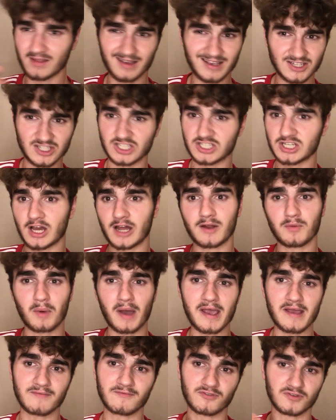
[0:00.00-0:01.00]
He's just kind of
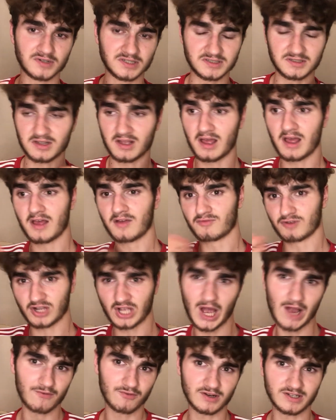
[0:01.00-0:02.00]
waiting for his
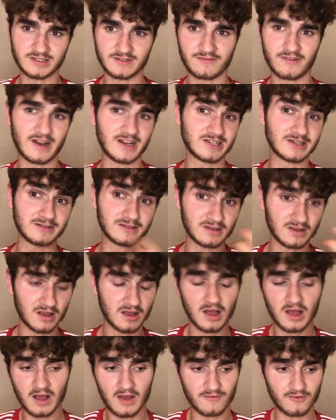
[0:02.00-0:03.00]
recovery to finish and
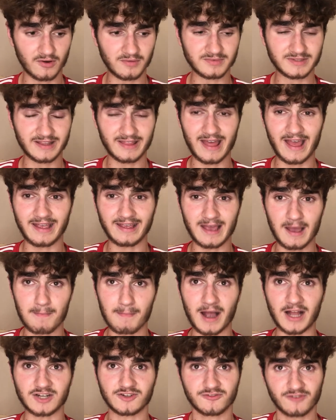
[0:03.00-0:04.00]
for him to then get
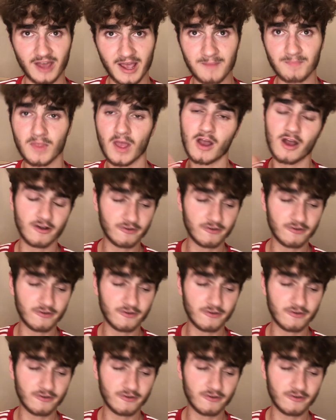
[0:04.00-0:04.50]
match fit.